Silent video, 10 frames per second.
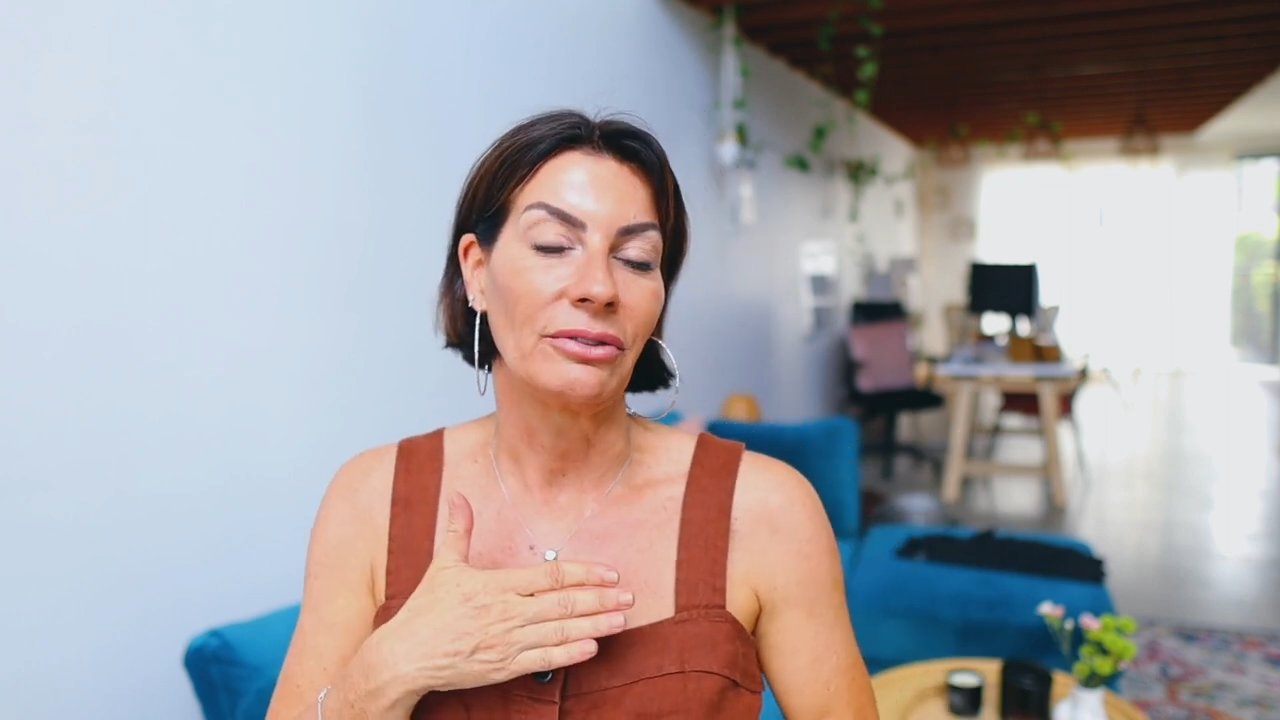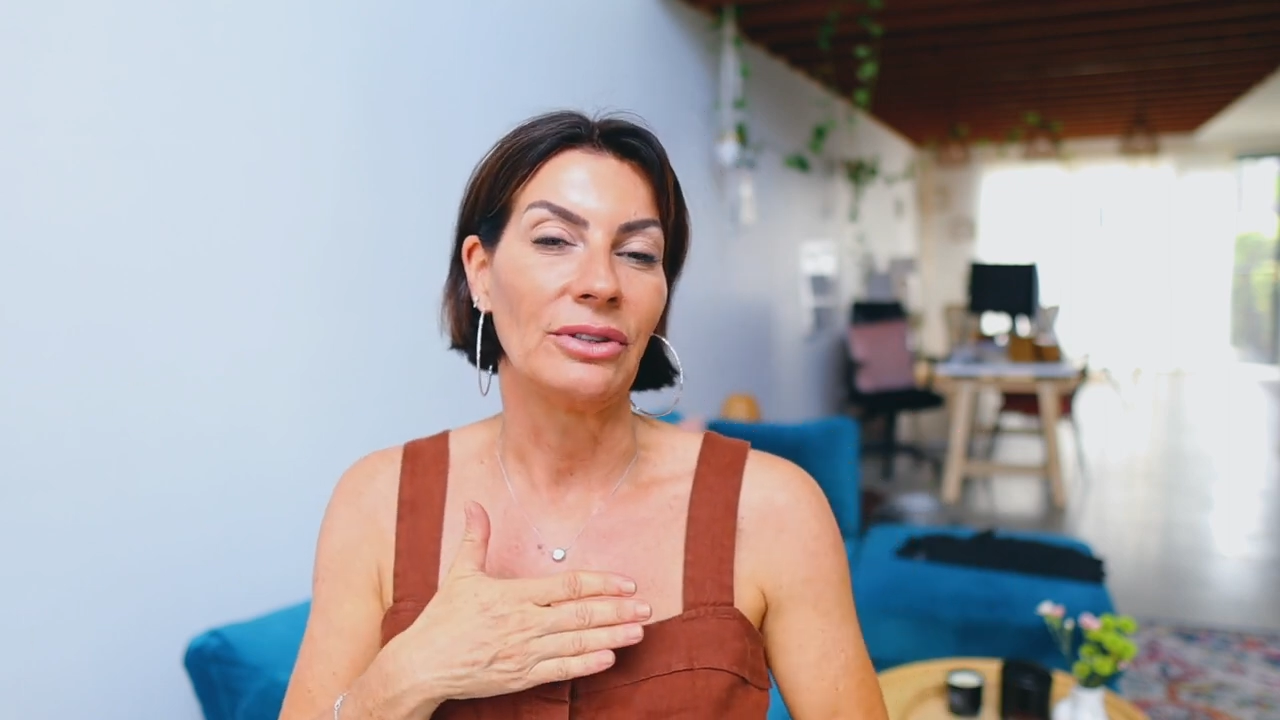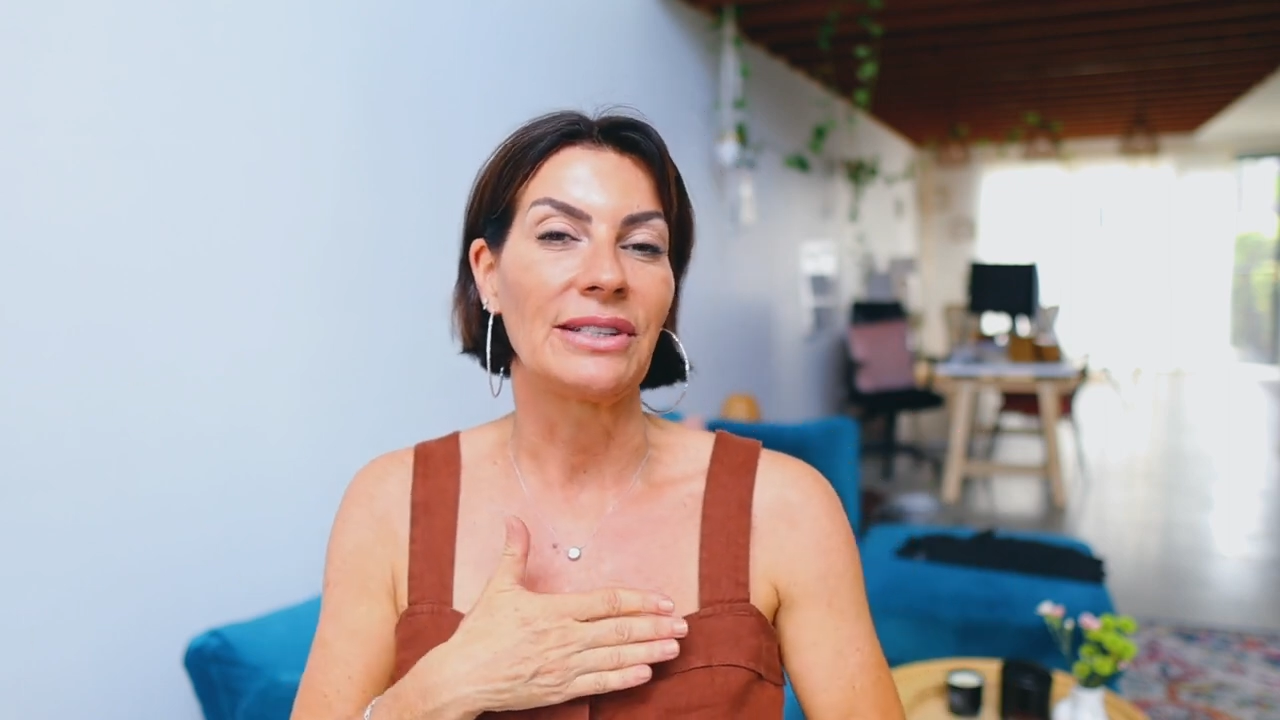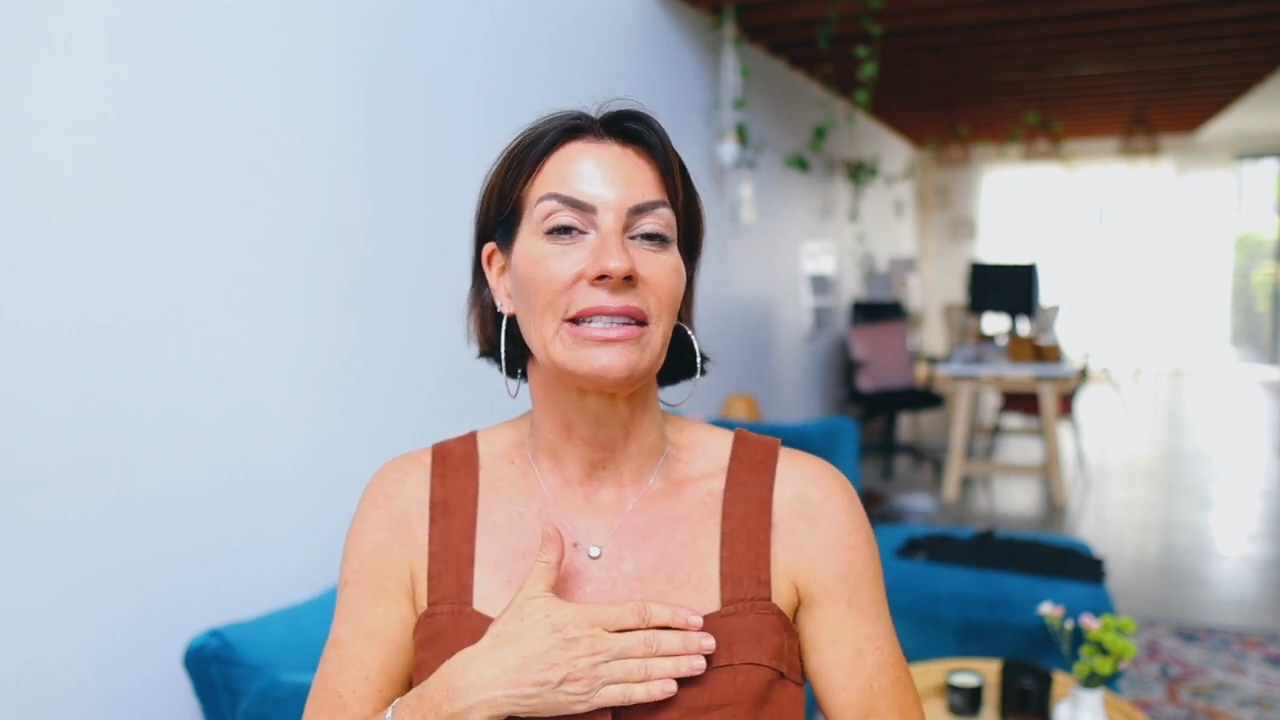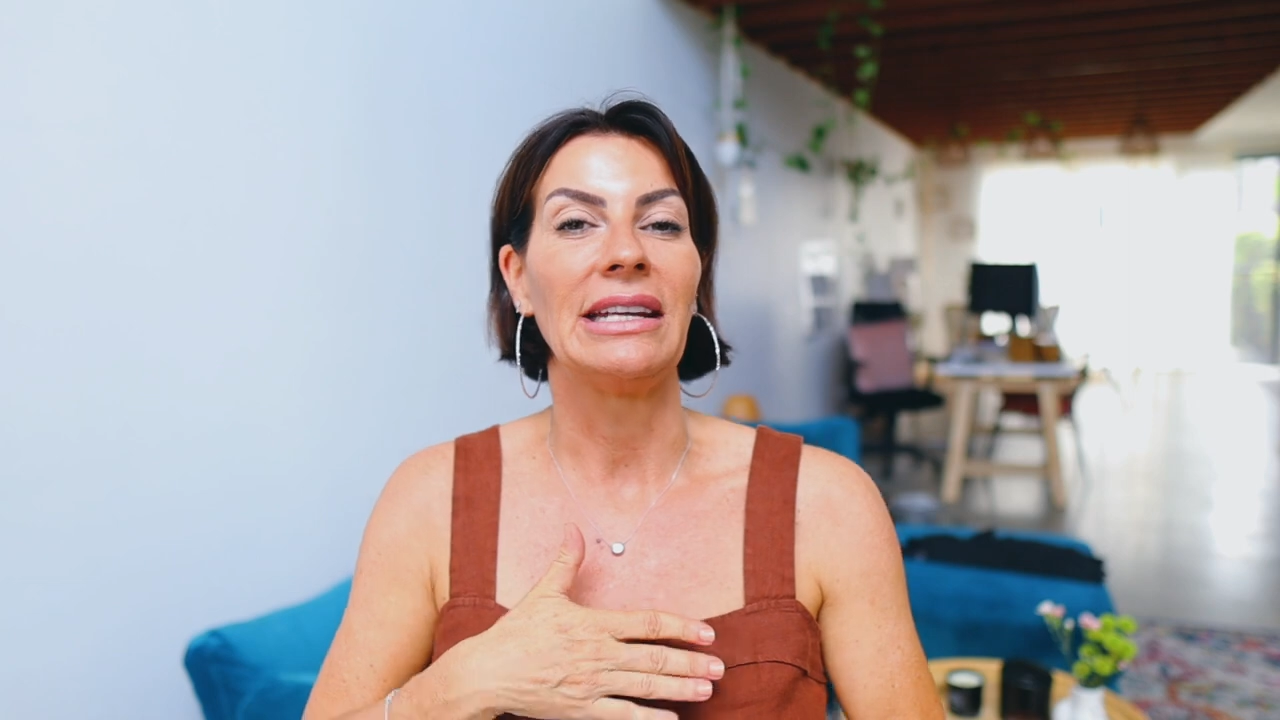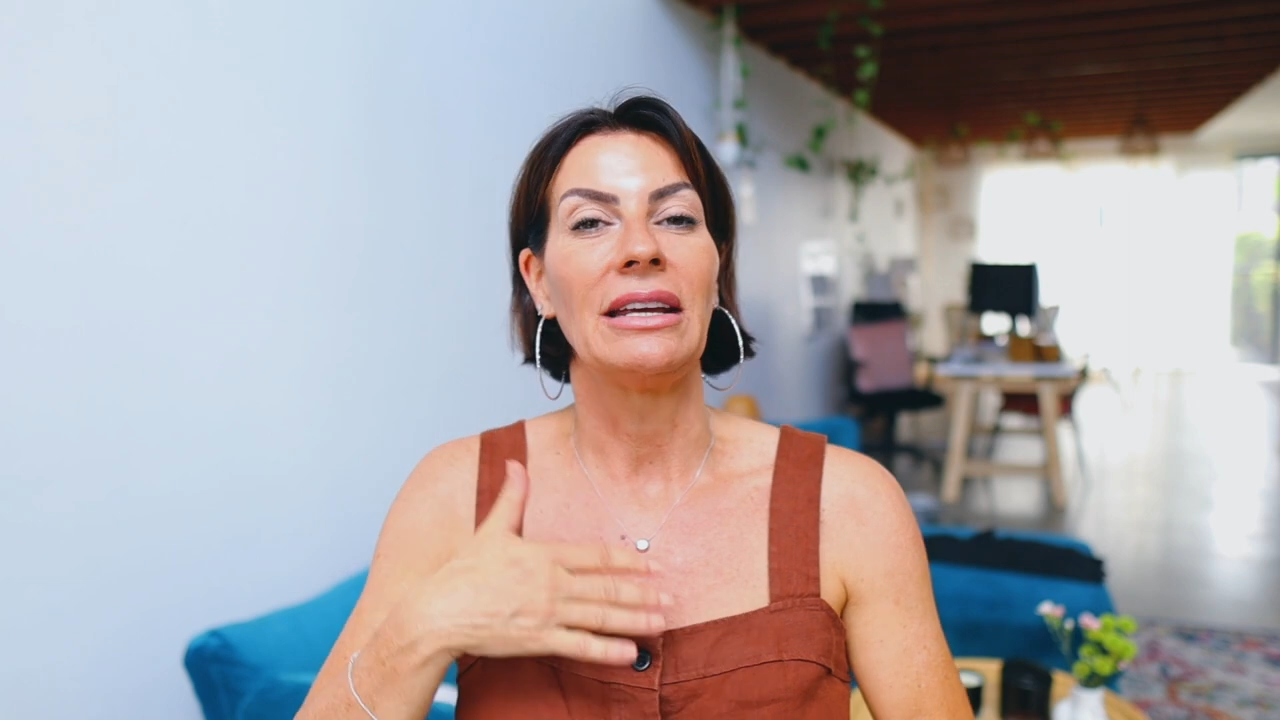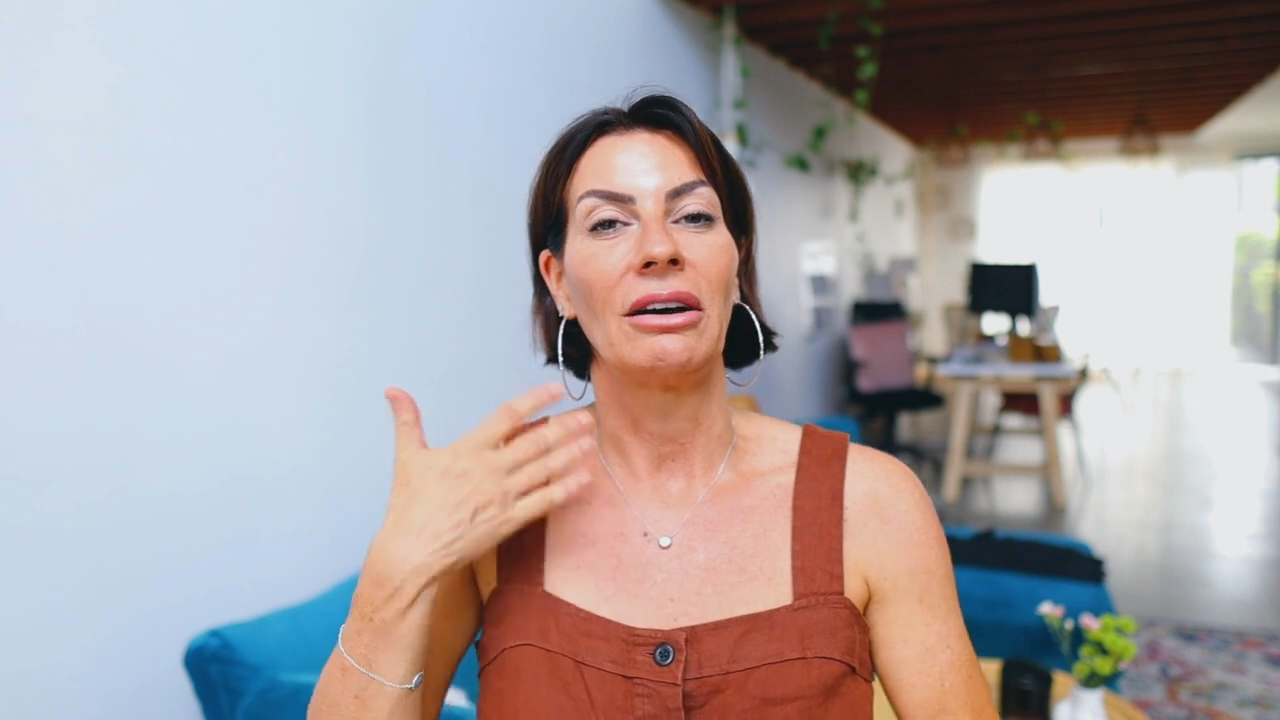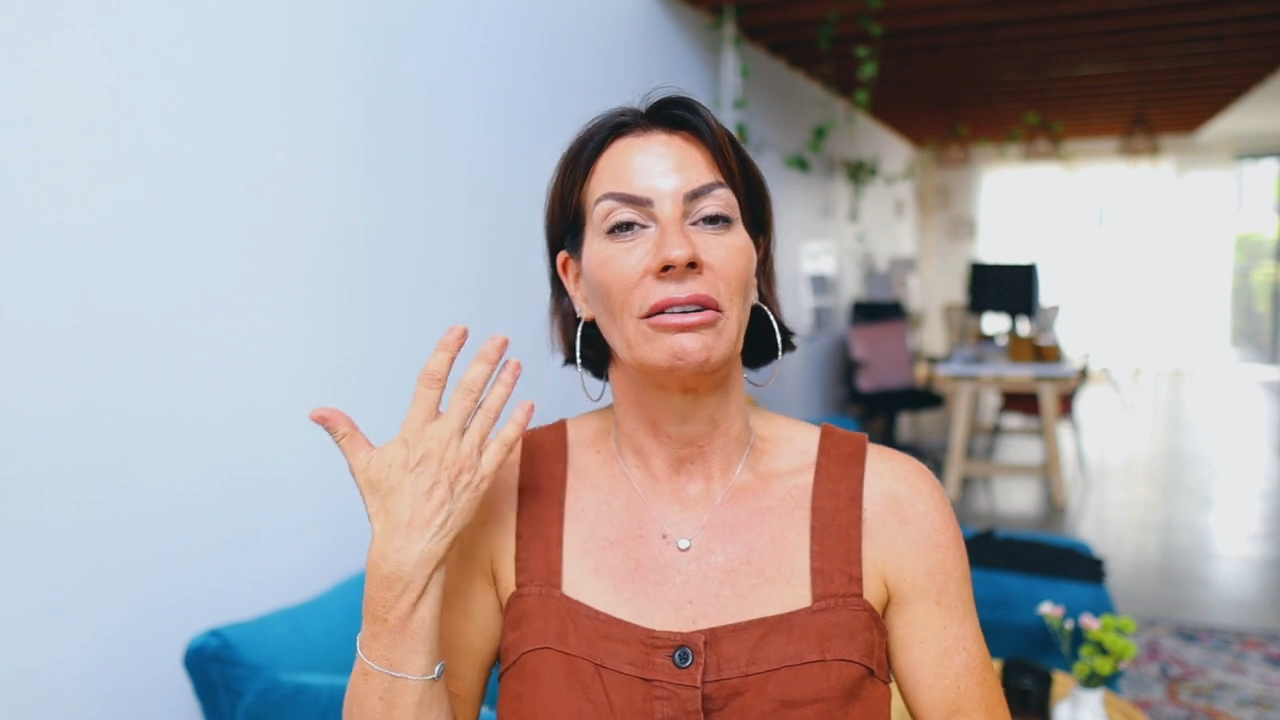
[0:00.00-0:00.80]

obviously,